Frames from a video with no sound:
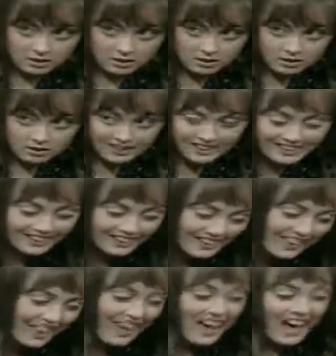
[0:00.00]

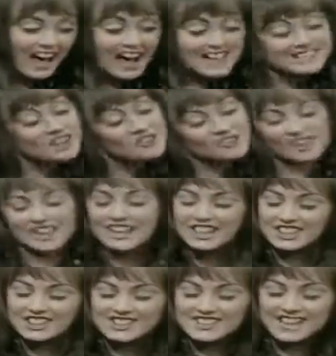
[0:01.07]
I don't really
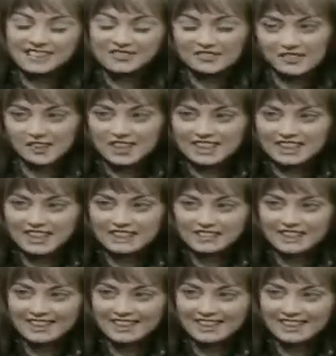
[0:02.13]
understand fully, Geoffrey.